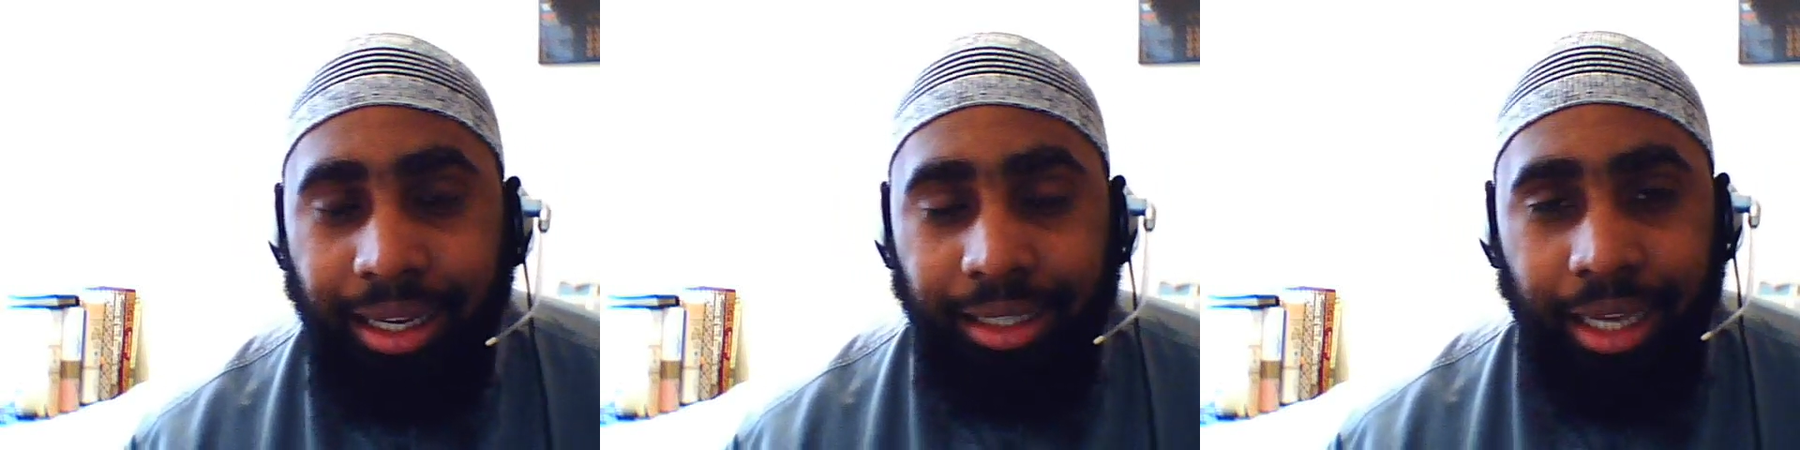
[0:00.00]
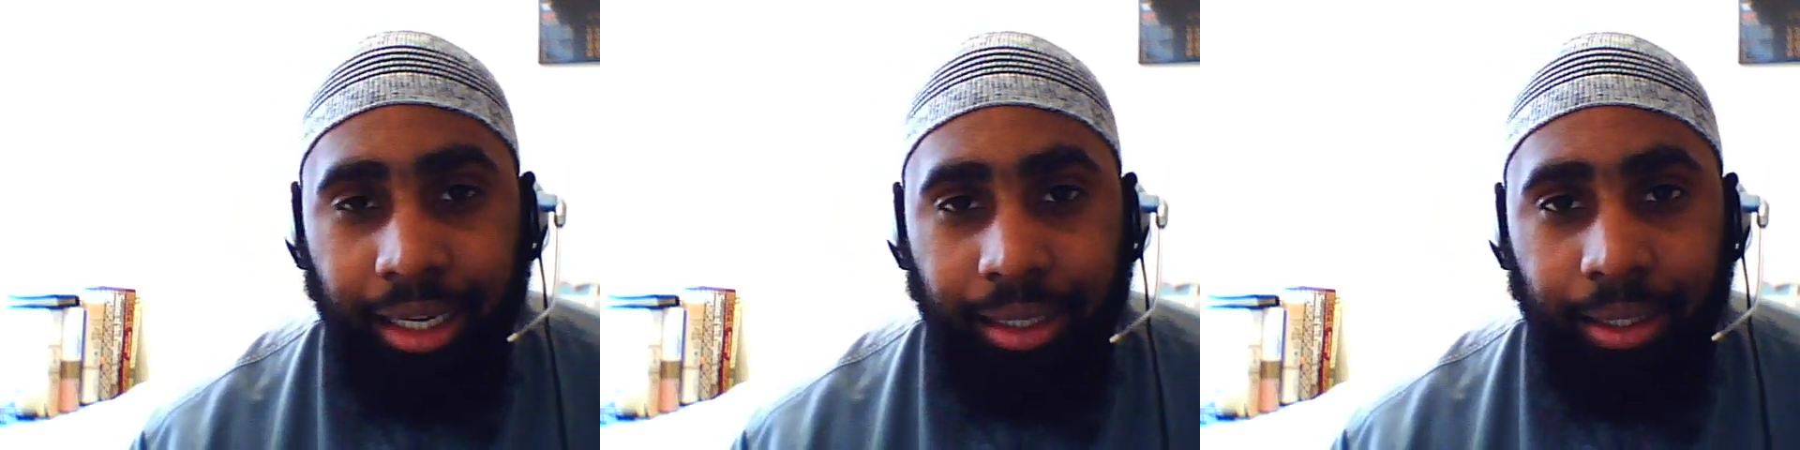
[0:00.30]

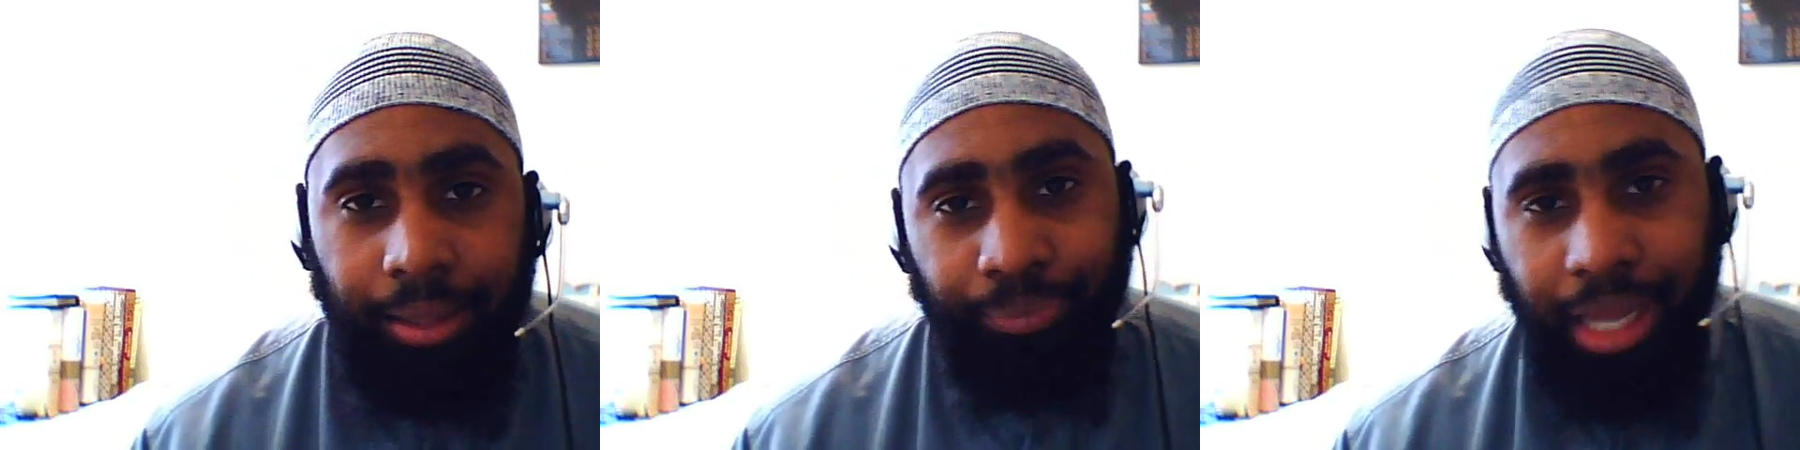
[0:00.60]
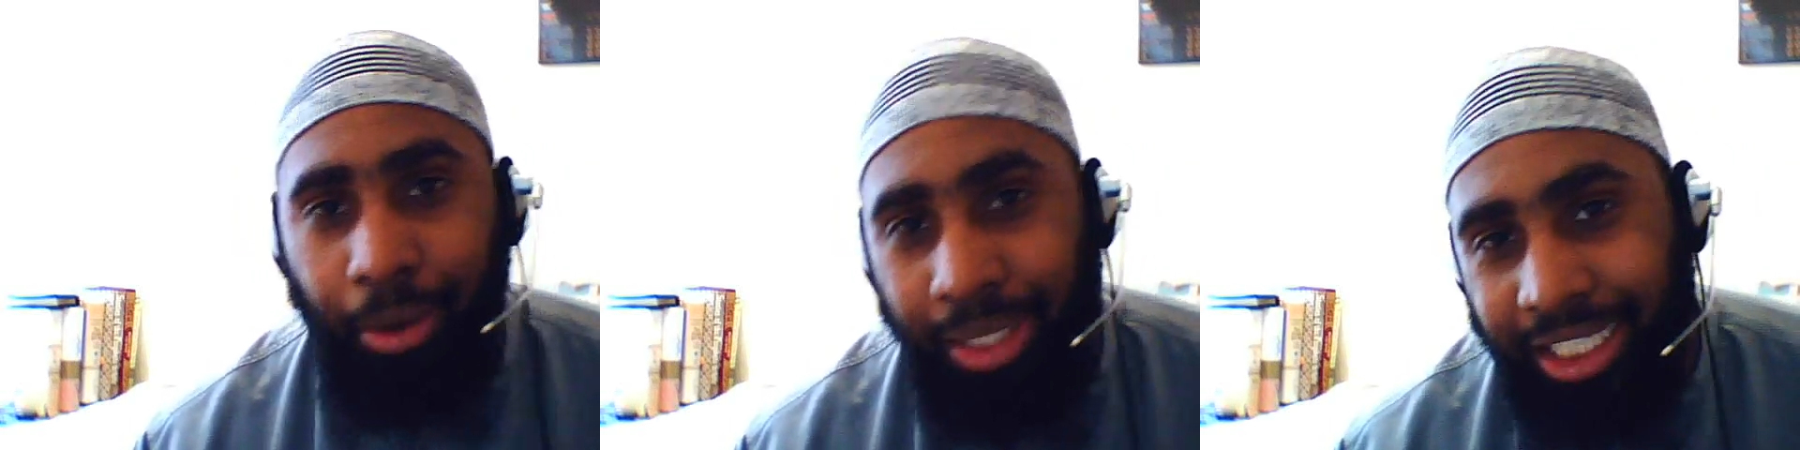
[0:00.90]
yeah,
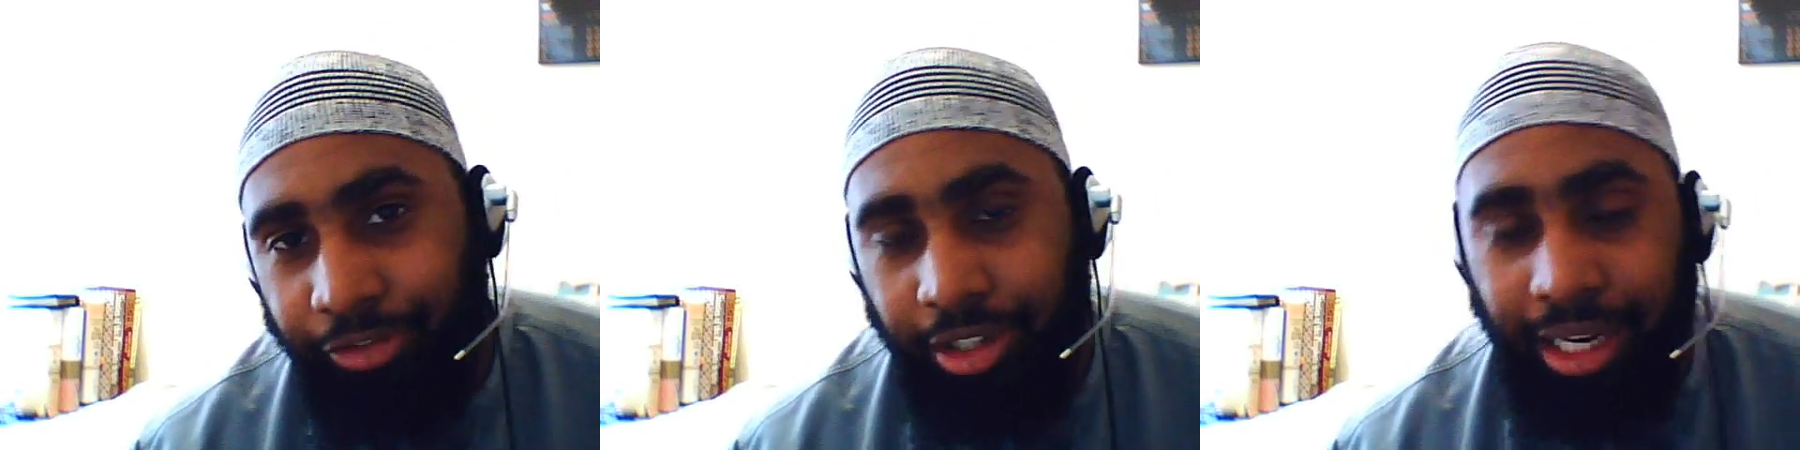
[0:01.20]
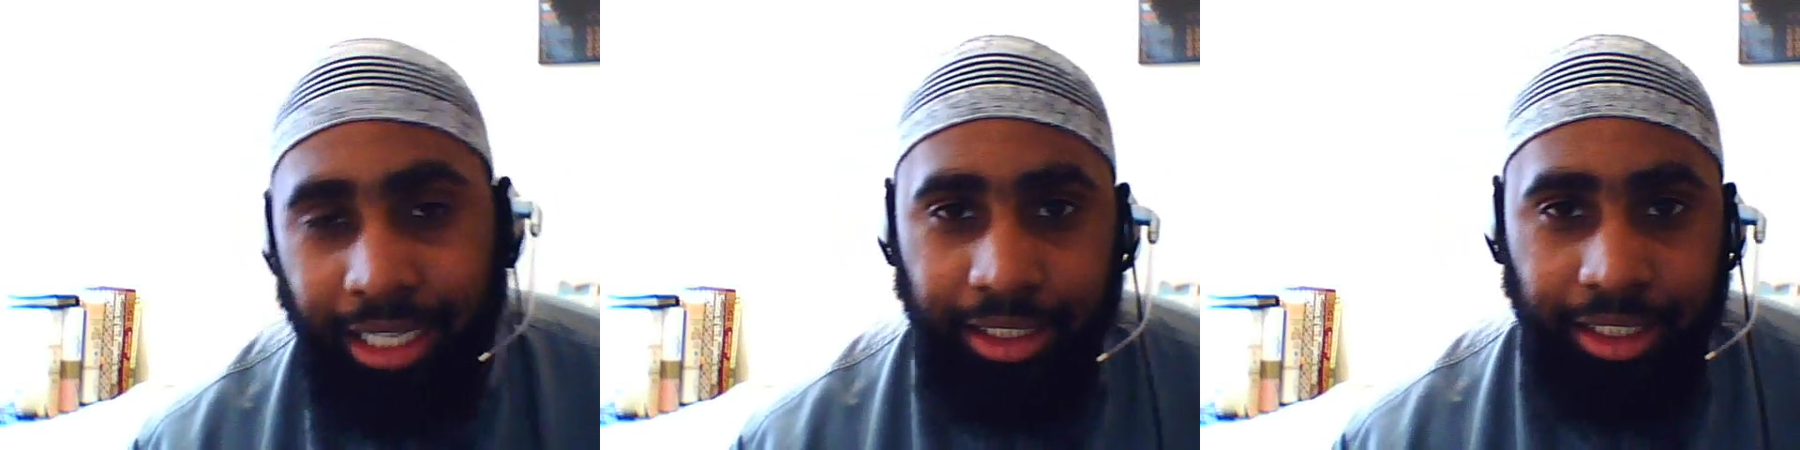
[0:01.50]
how it's
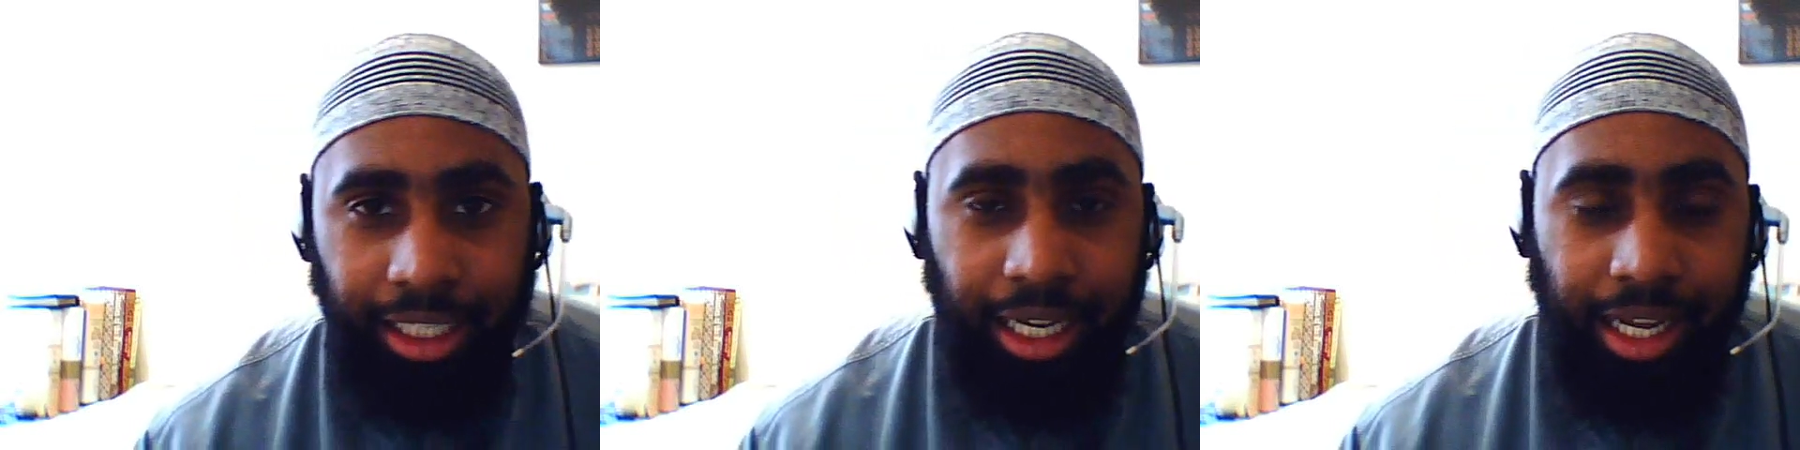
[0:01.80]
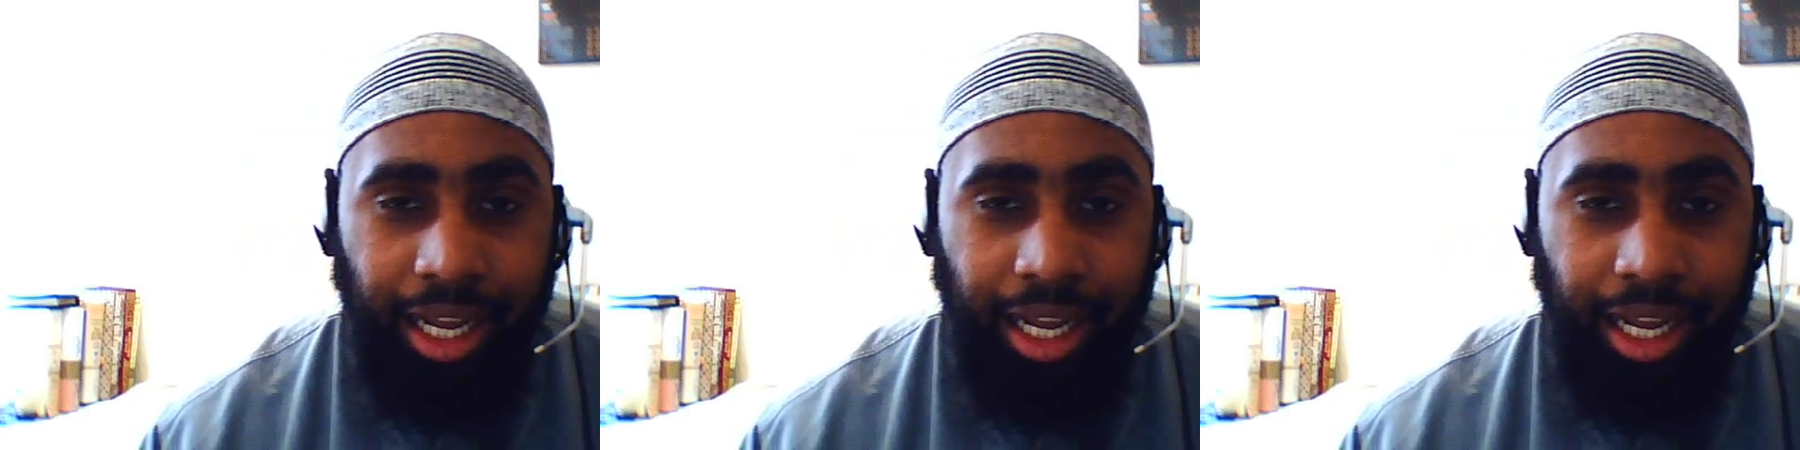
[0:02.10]
civilized, yeah,